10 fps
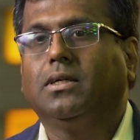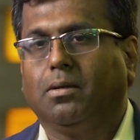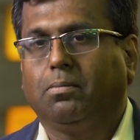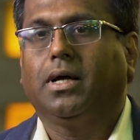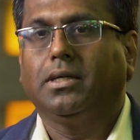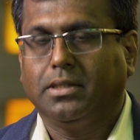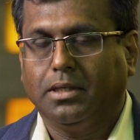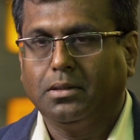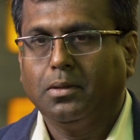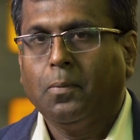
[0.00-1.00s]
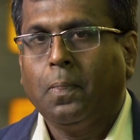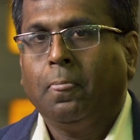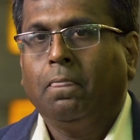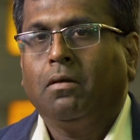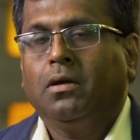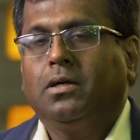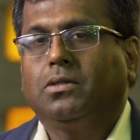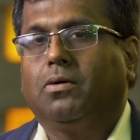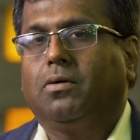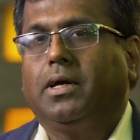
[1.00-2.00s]
in supply chain.
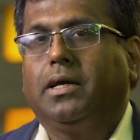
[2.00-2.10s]
So